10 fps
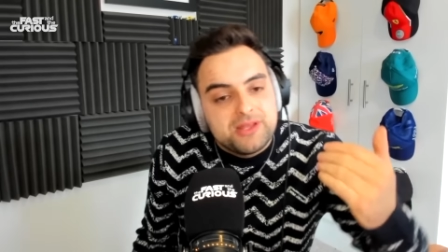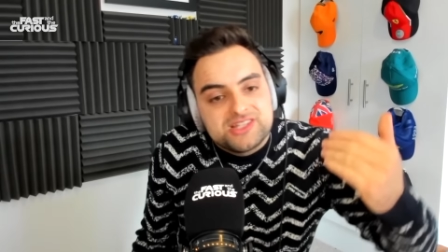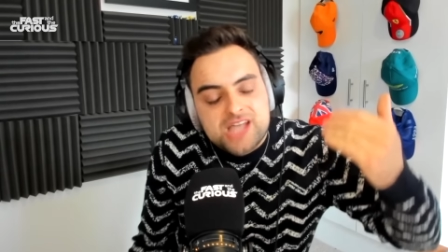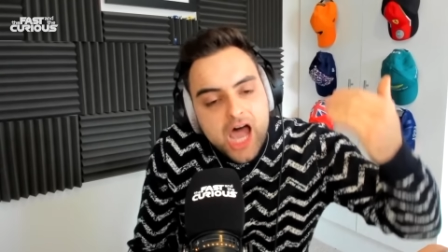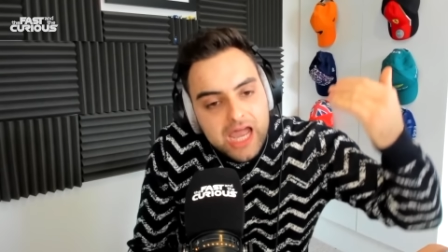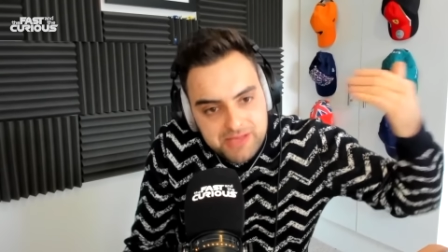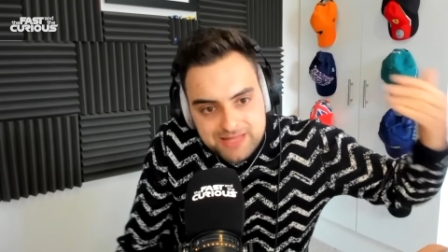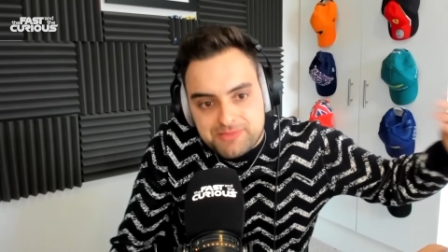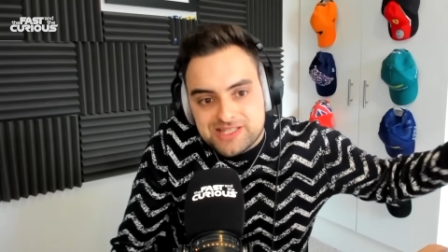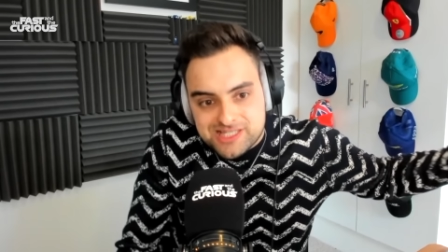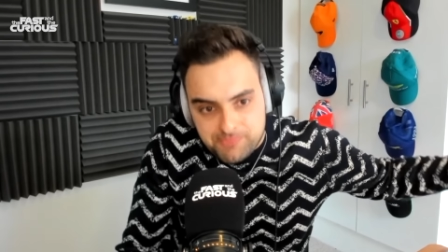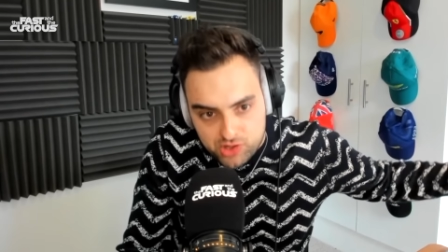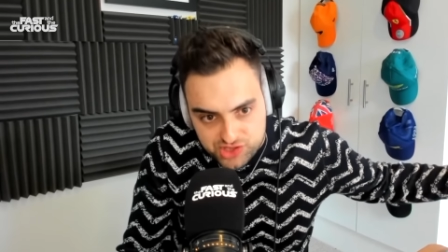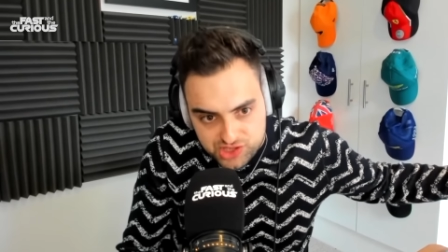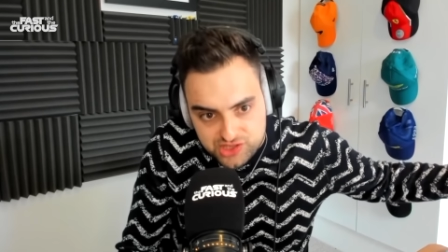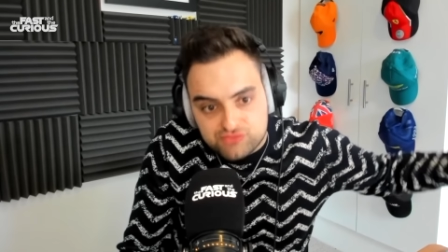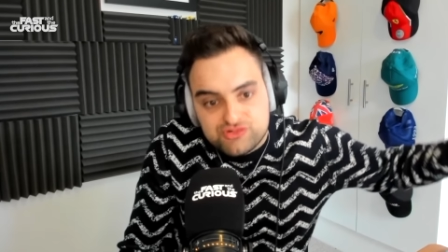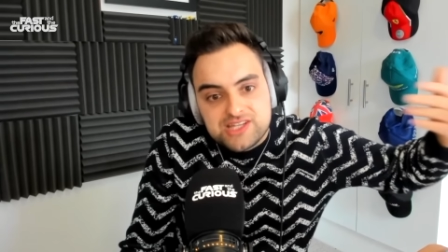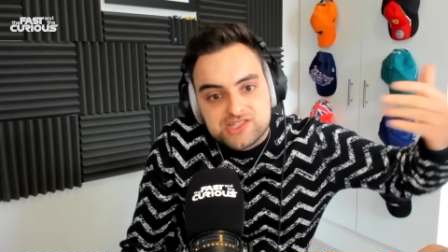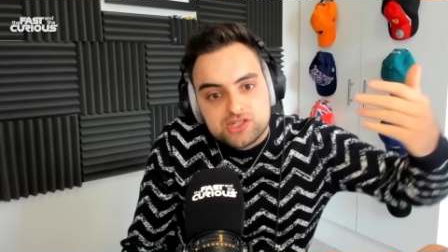the time it had been spotted, the
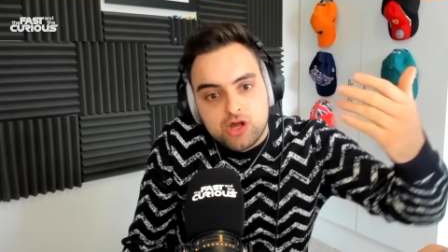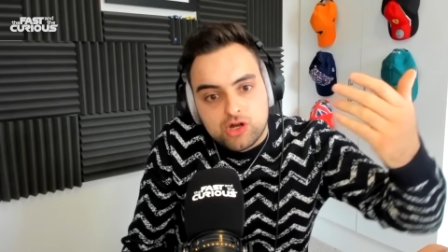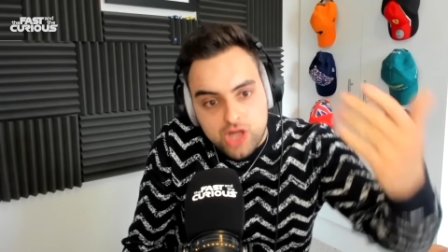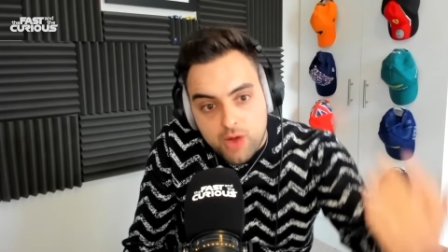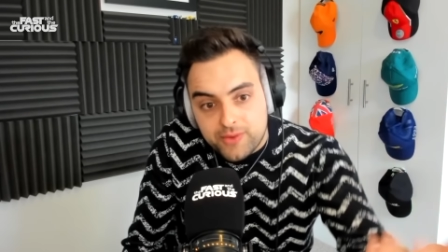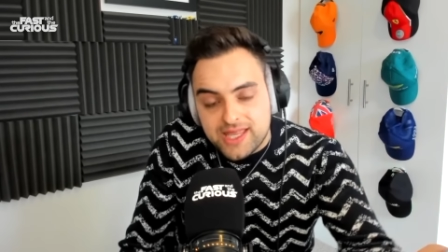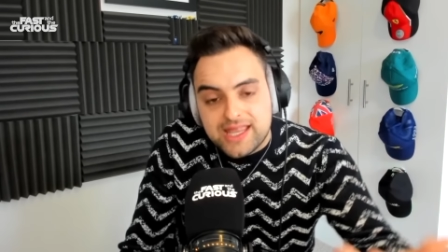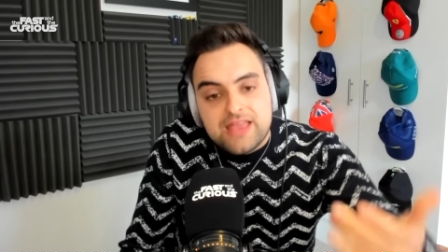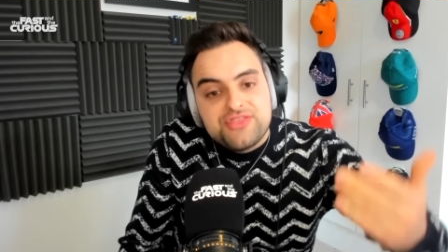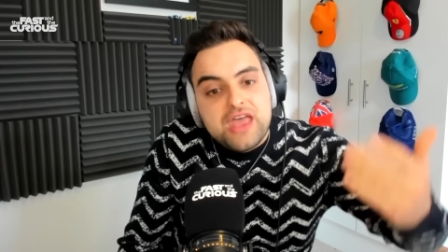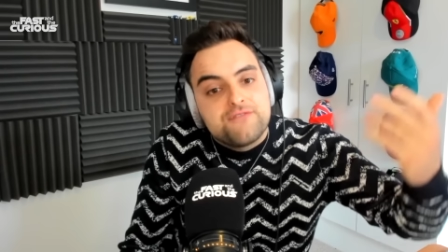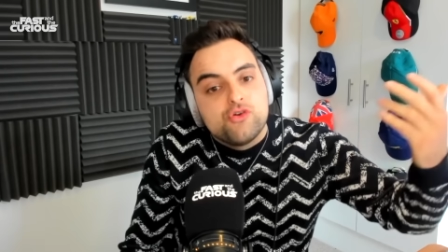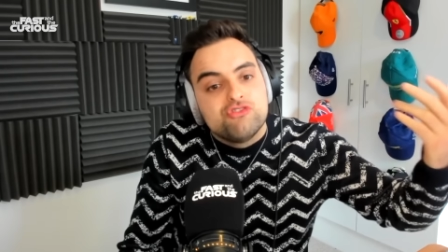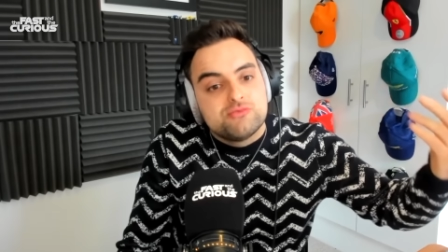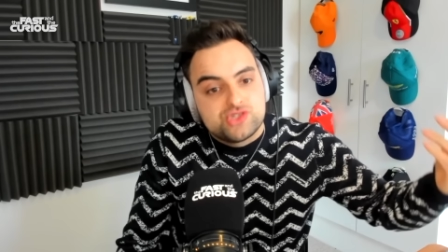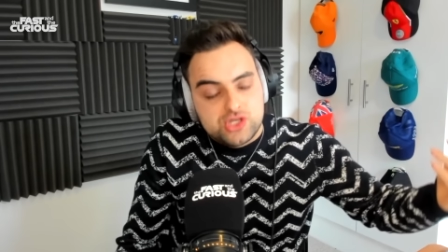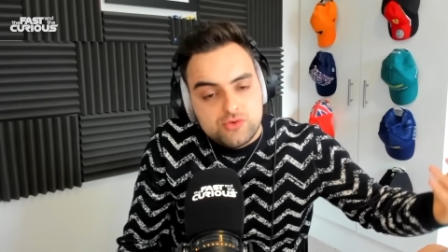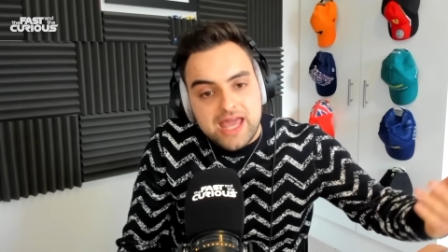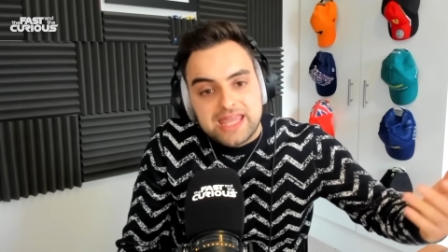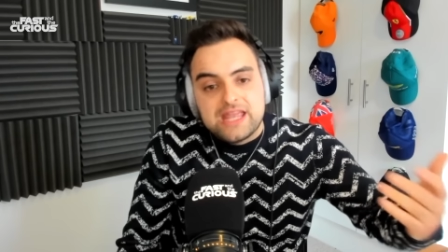race had got going again. Therefore, it was too
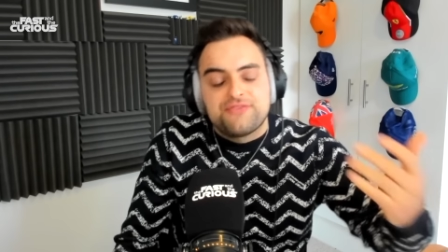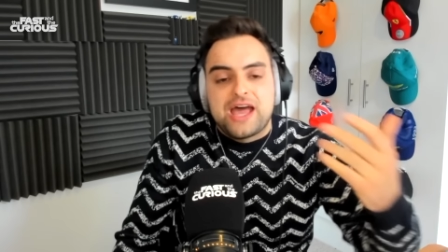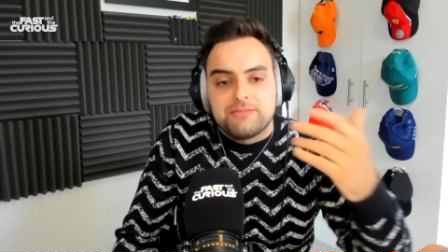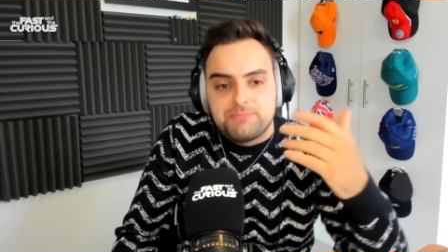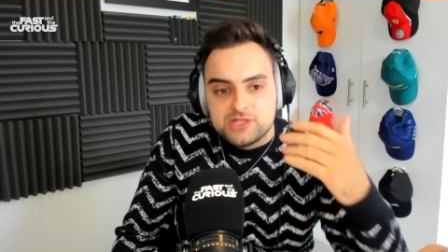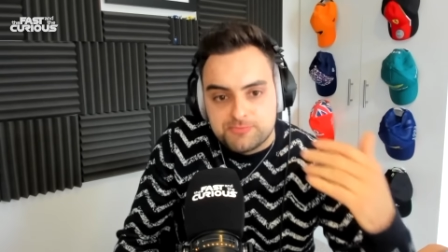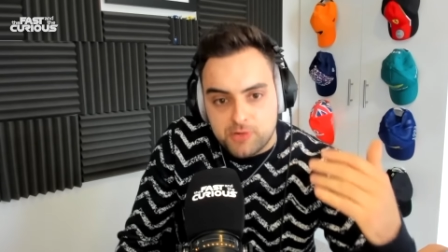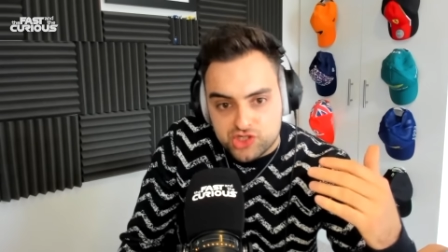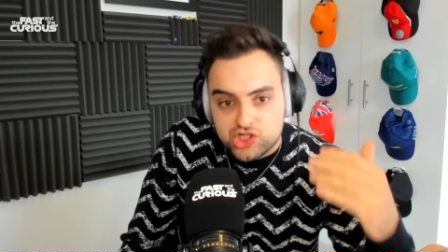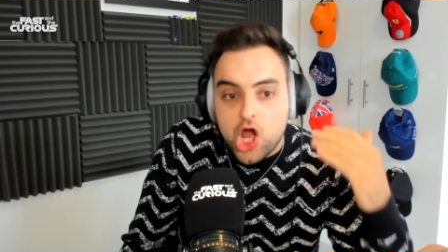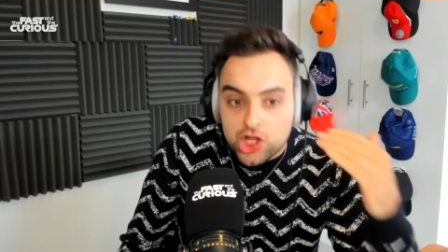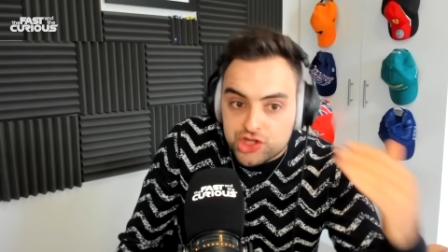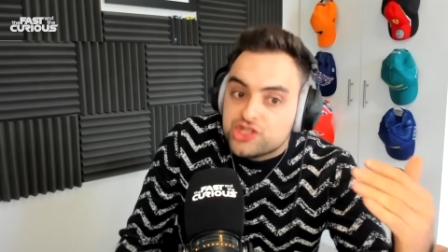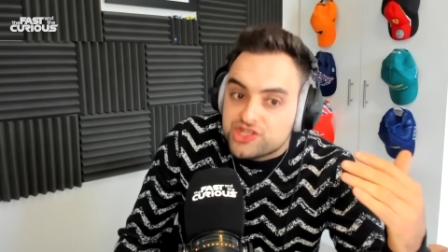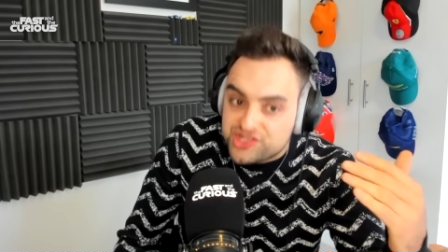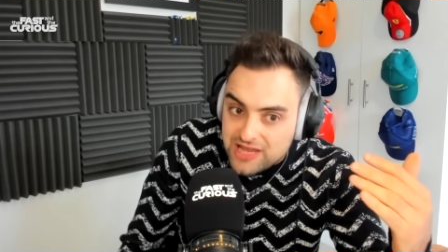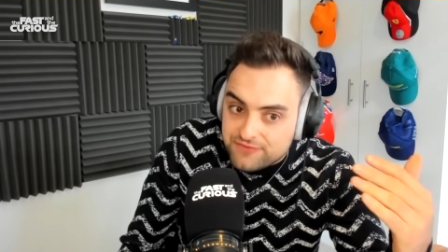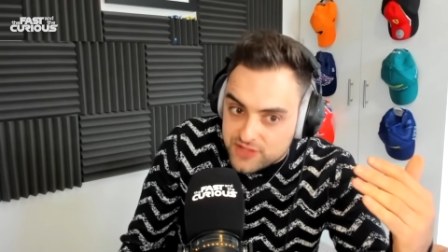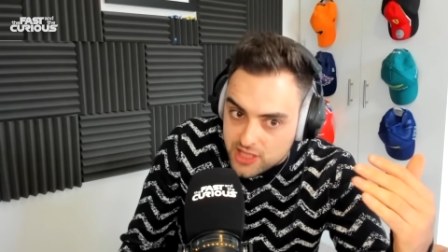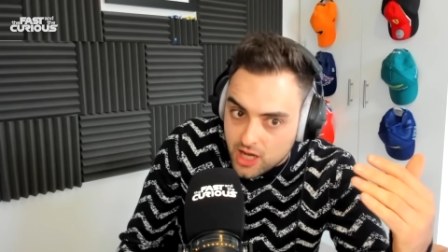late. If that had been spotted under the
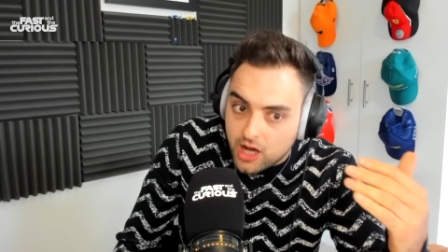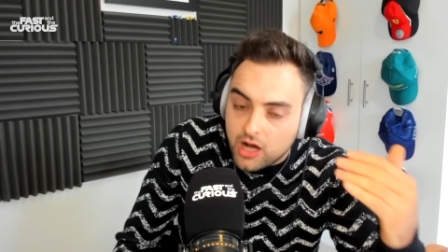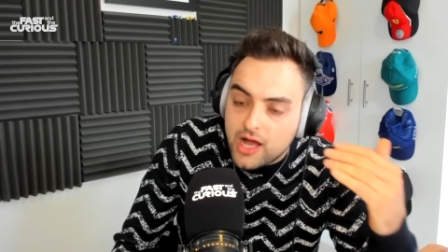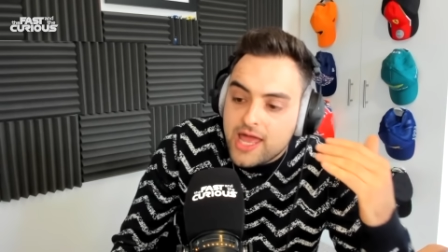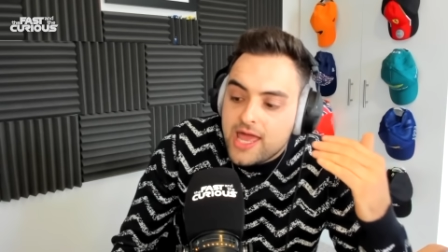safety car,